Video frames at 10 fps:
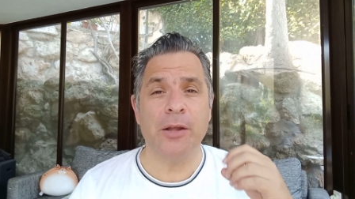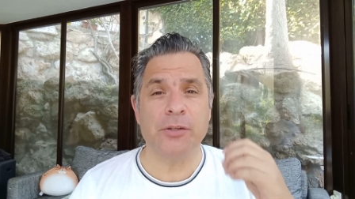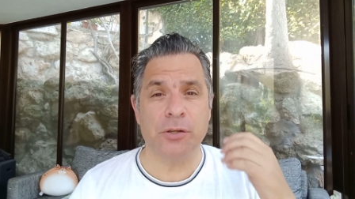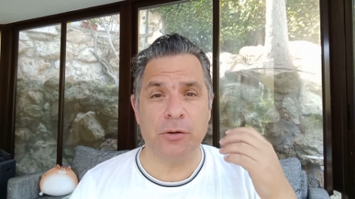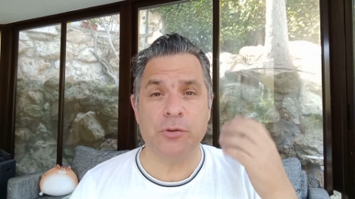
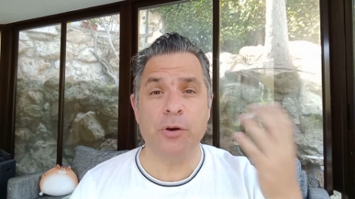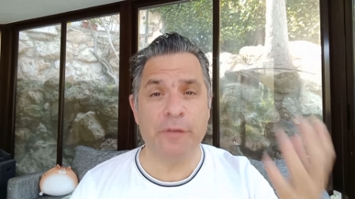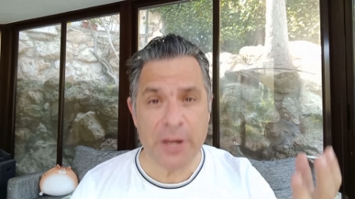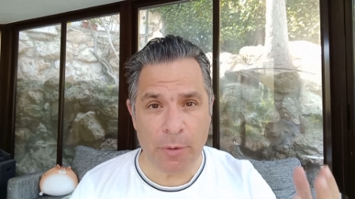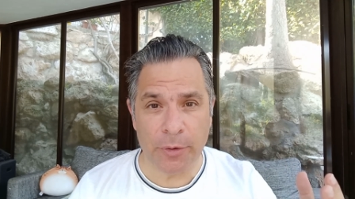to do a
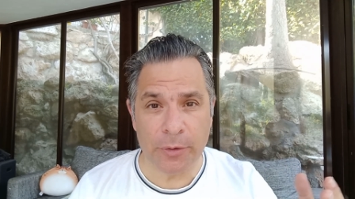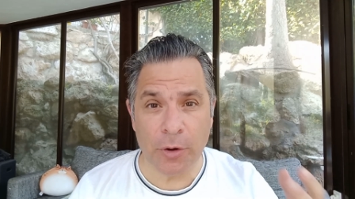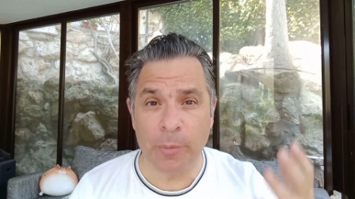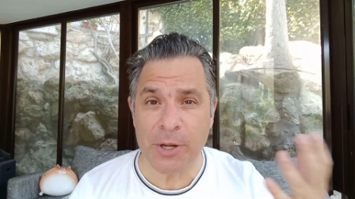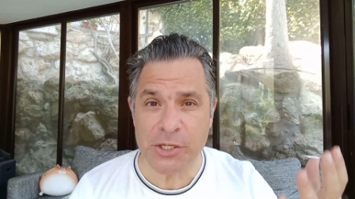video
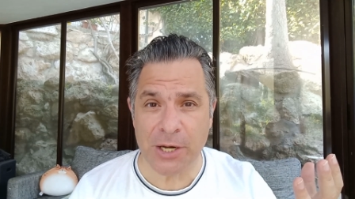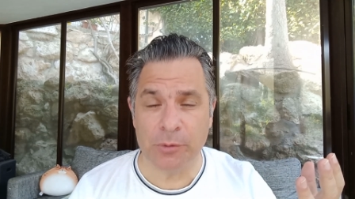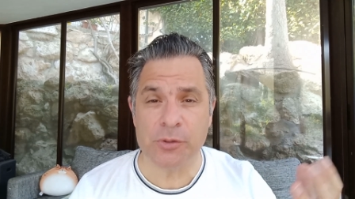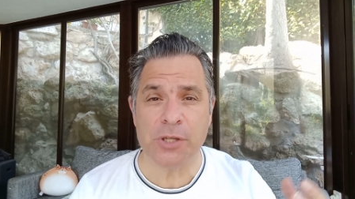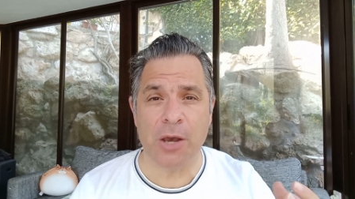on my
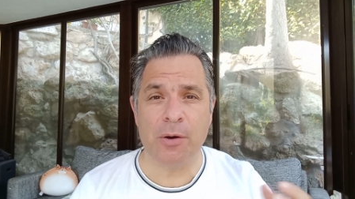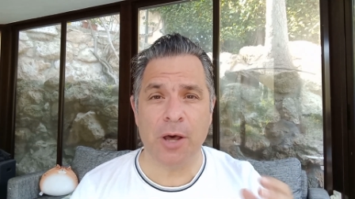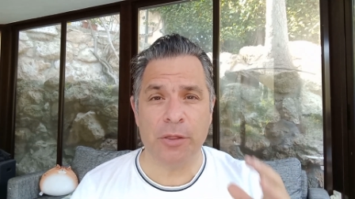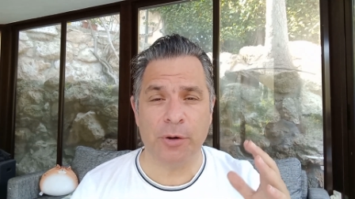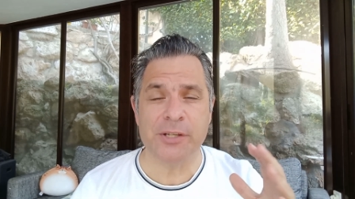channel. So
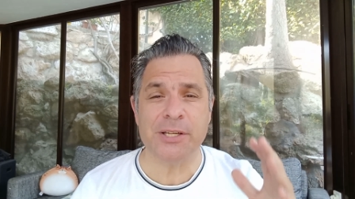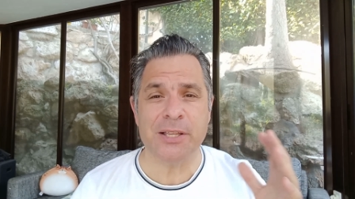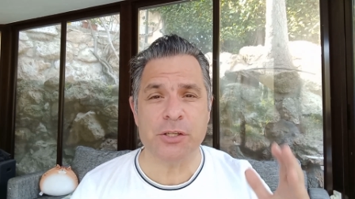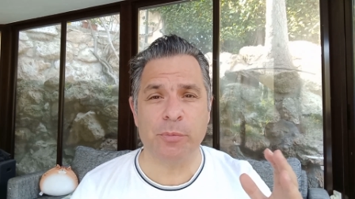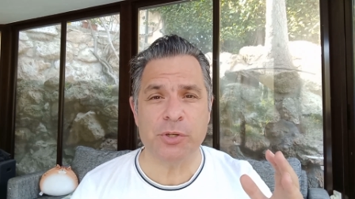I thought I'd take
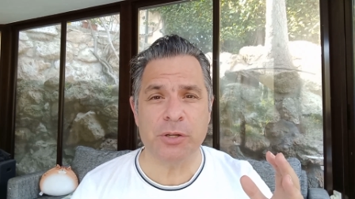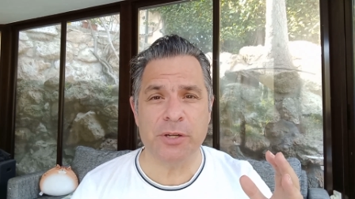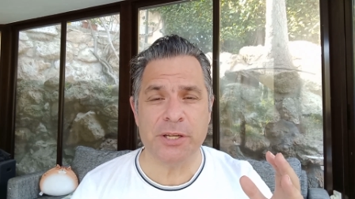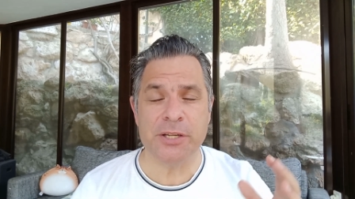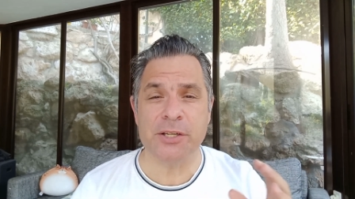this
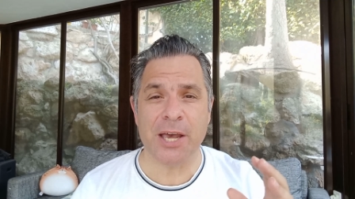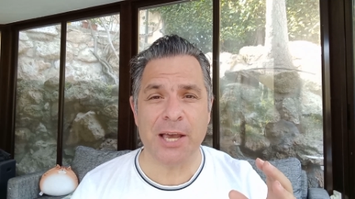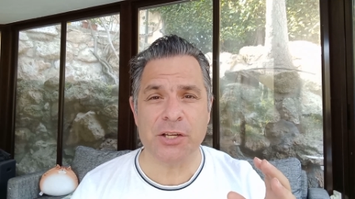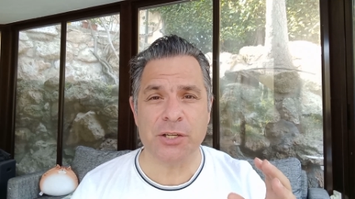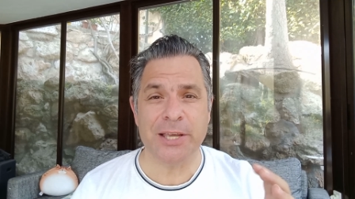opportunity to
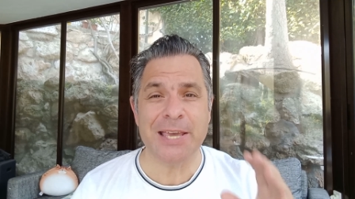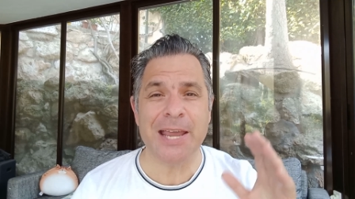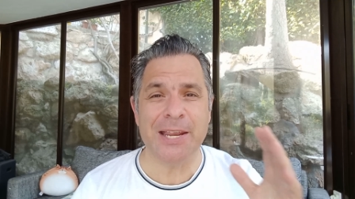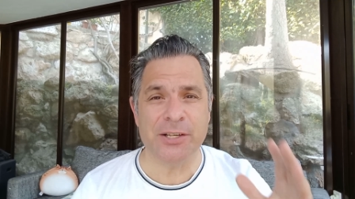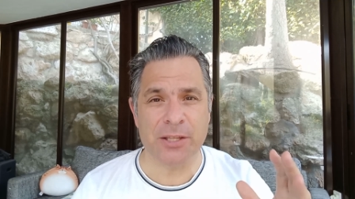actually get
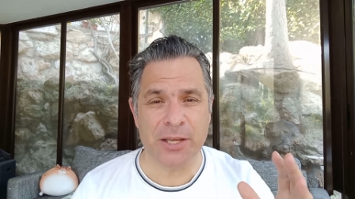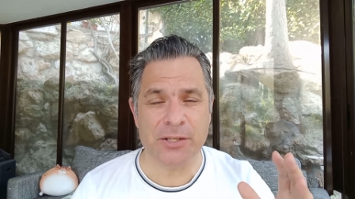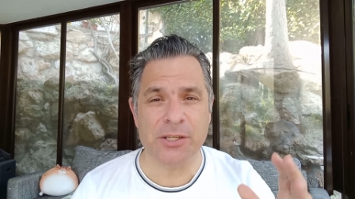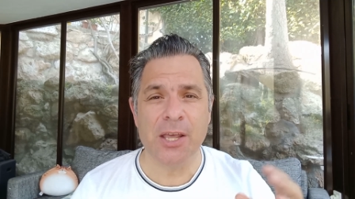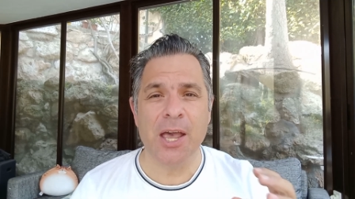into this.